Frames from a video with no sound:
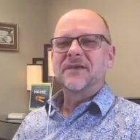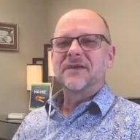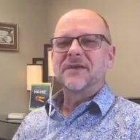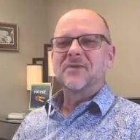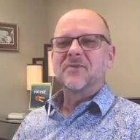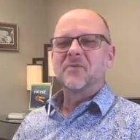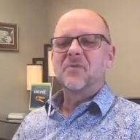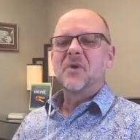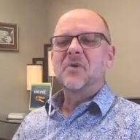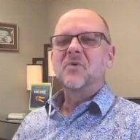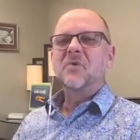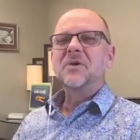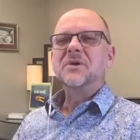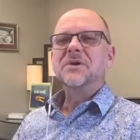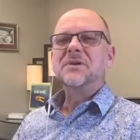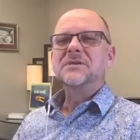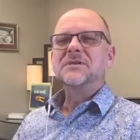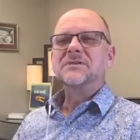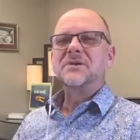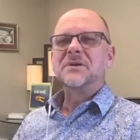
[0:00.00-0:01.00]
What we're going
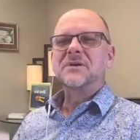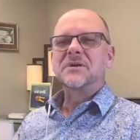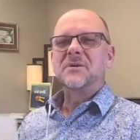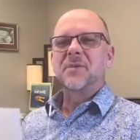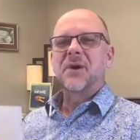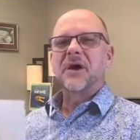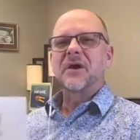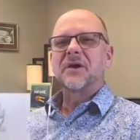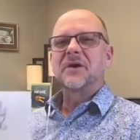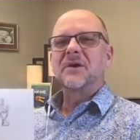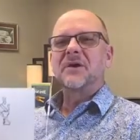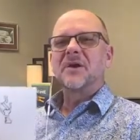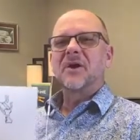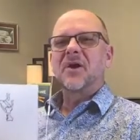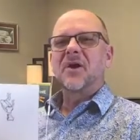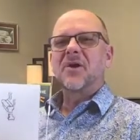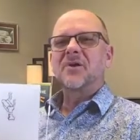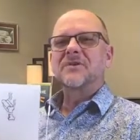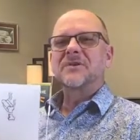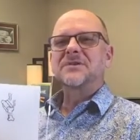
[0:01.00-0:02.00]
to talk about
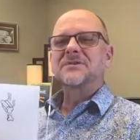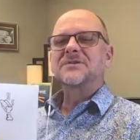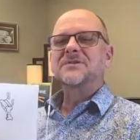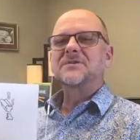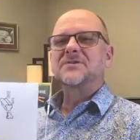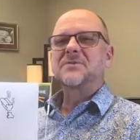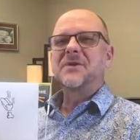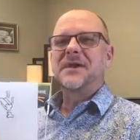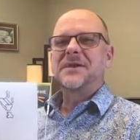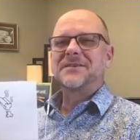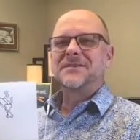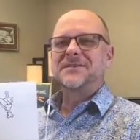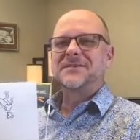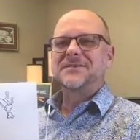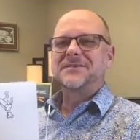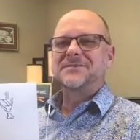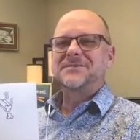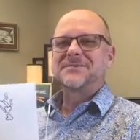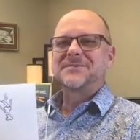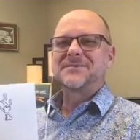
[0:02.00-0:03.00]
are these two
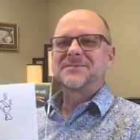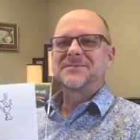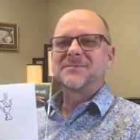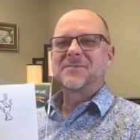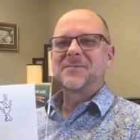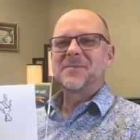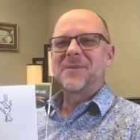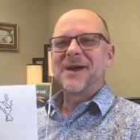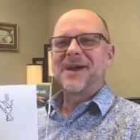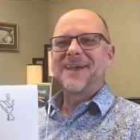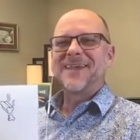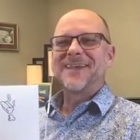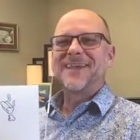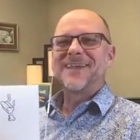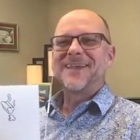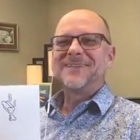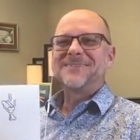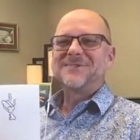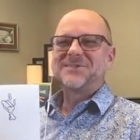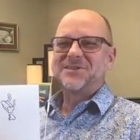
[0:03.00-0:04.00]
ideas. My
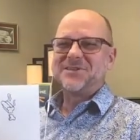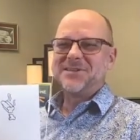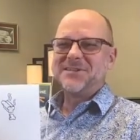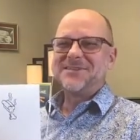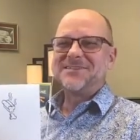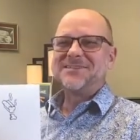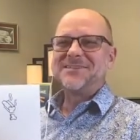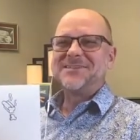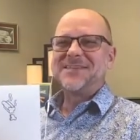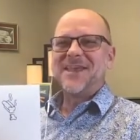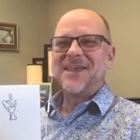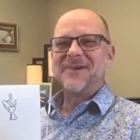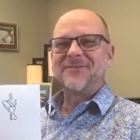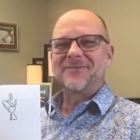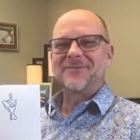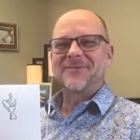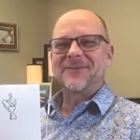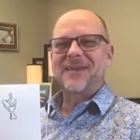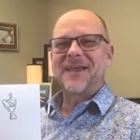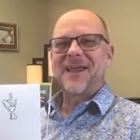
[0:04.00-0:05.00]
cheesy
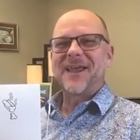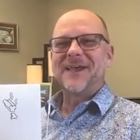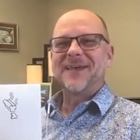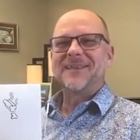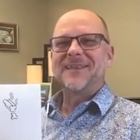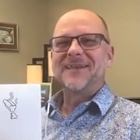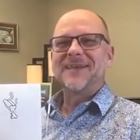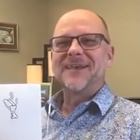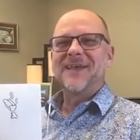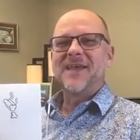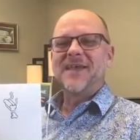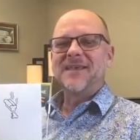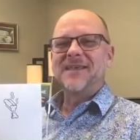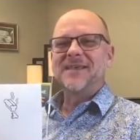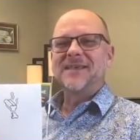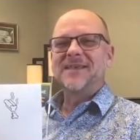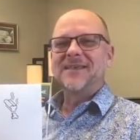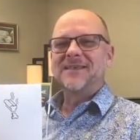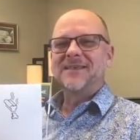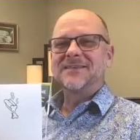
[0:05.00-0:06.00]
effort at an
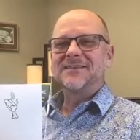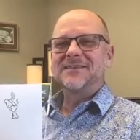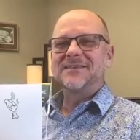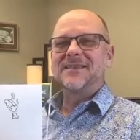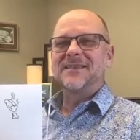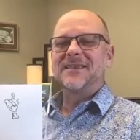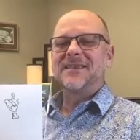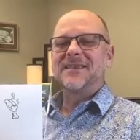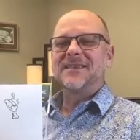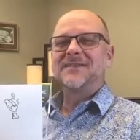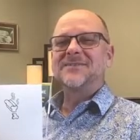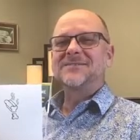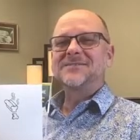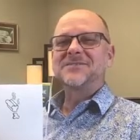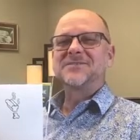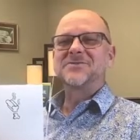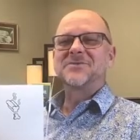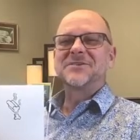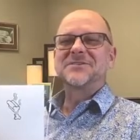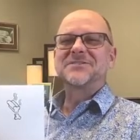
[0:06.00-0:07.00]

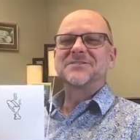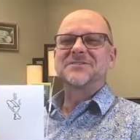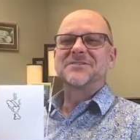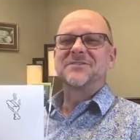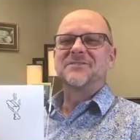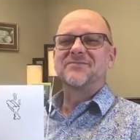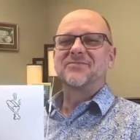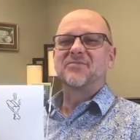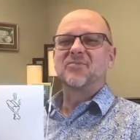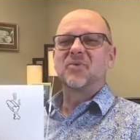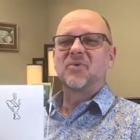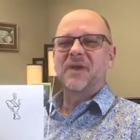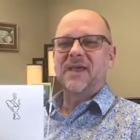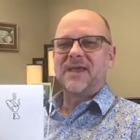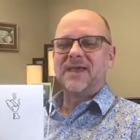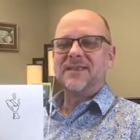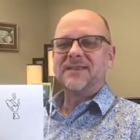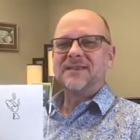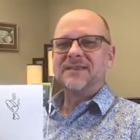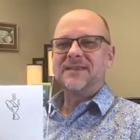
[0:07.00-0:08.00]
illustration of
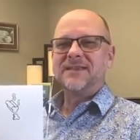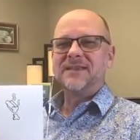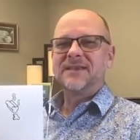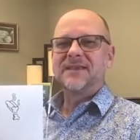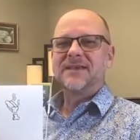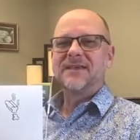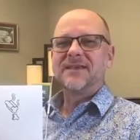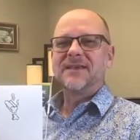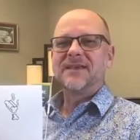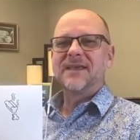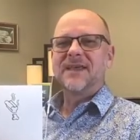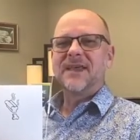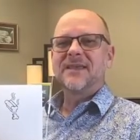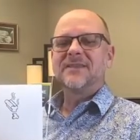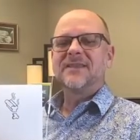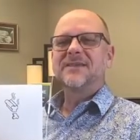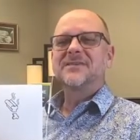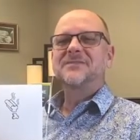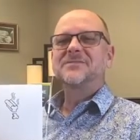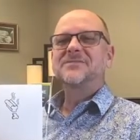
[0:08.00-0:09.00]
bread and the
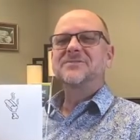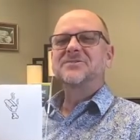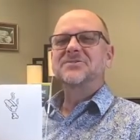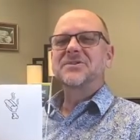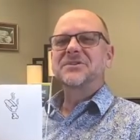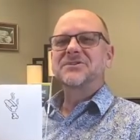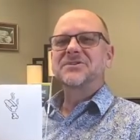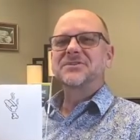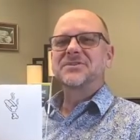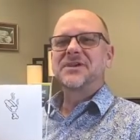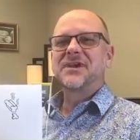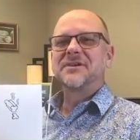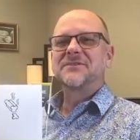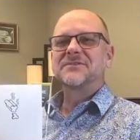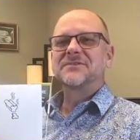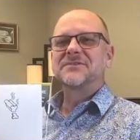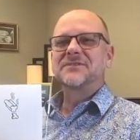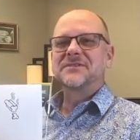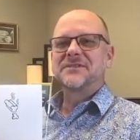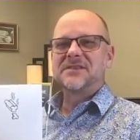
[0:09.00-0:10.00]
illustration of
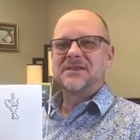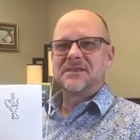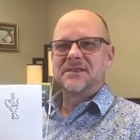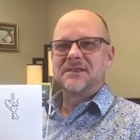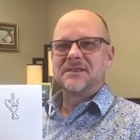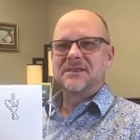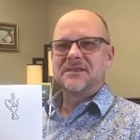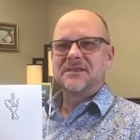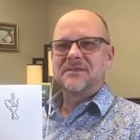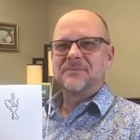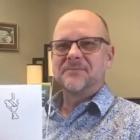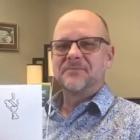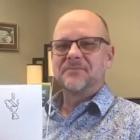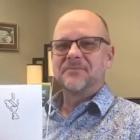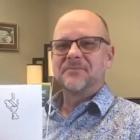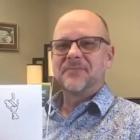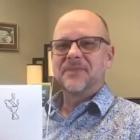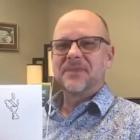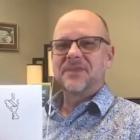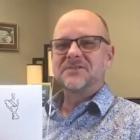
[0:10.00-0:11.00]
seed.
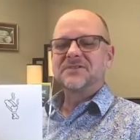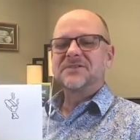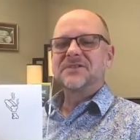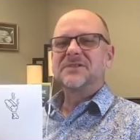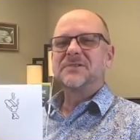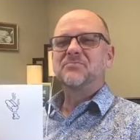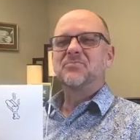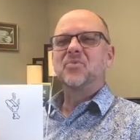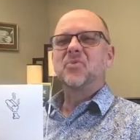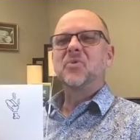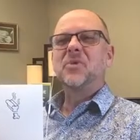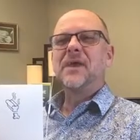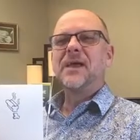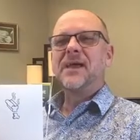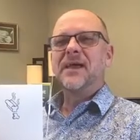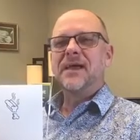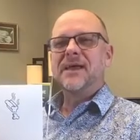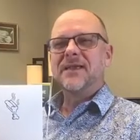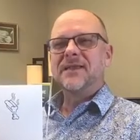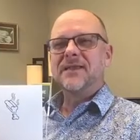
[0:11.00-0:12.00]
You see,
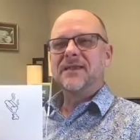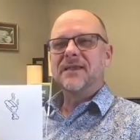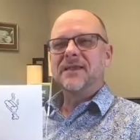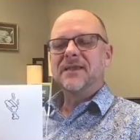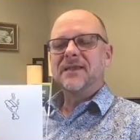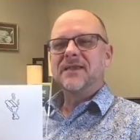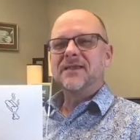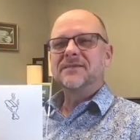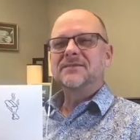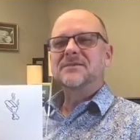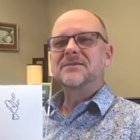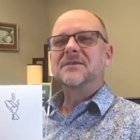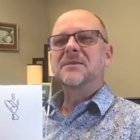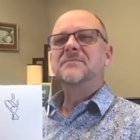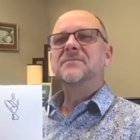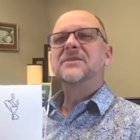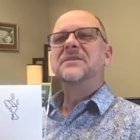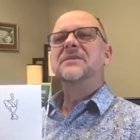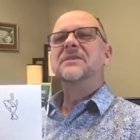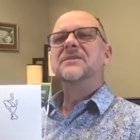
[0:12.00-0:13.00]
bread is
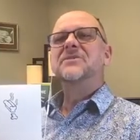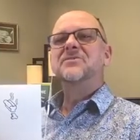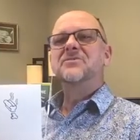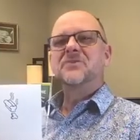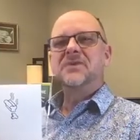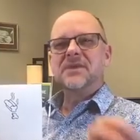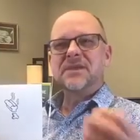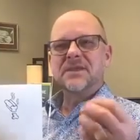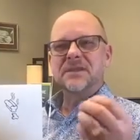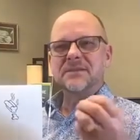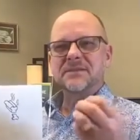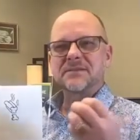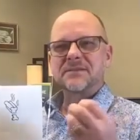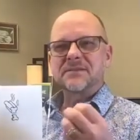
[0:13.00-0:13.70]
something that you eat.